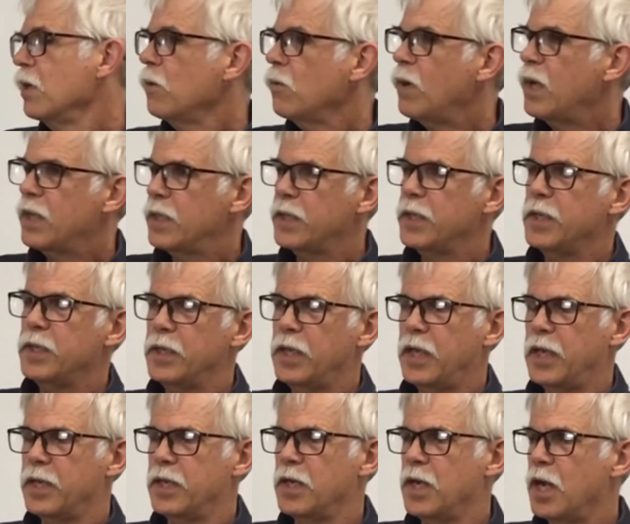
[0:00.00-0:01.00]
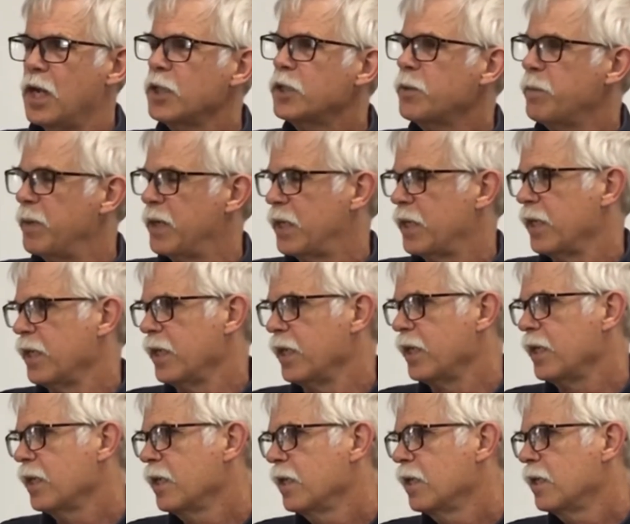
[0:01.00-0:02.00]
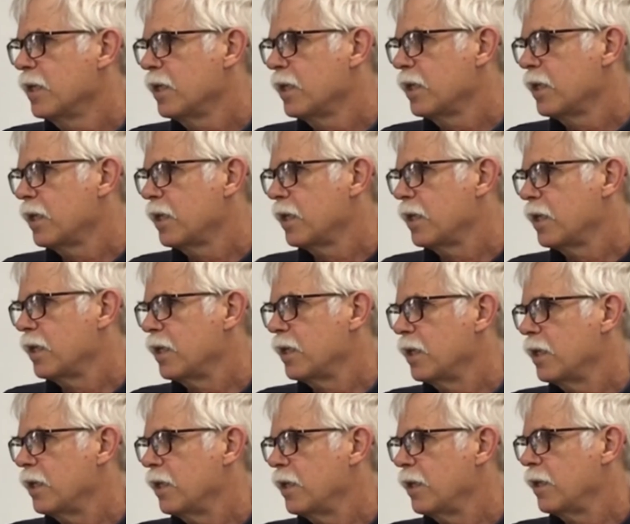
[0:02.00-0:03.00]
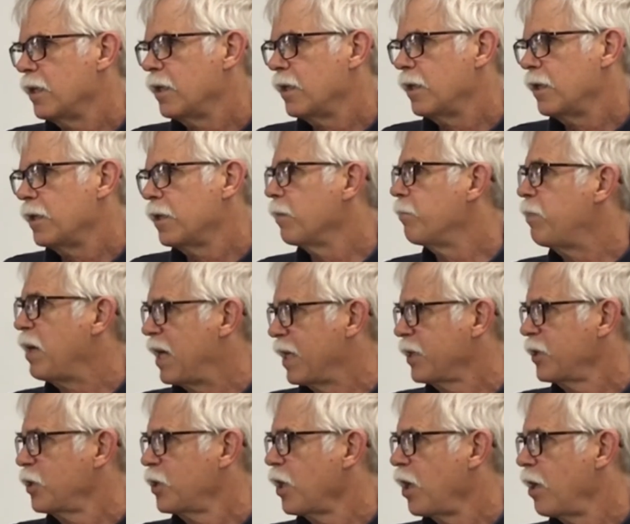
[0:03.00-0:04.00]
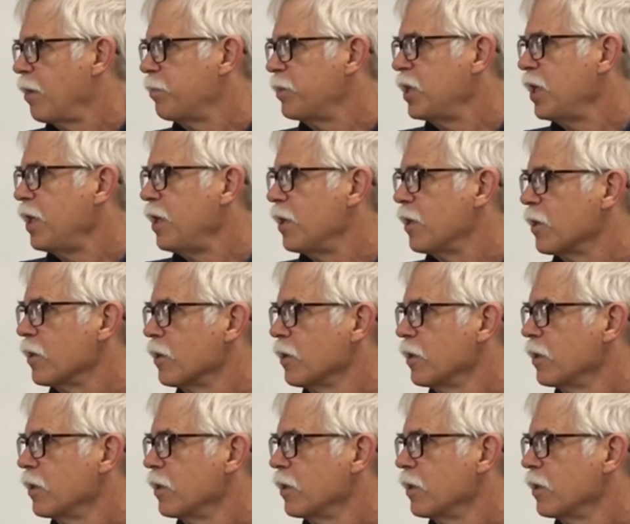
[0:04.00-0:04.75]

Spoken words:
Well, and ultimately, the buck stops here.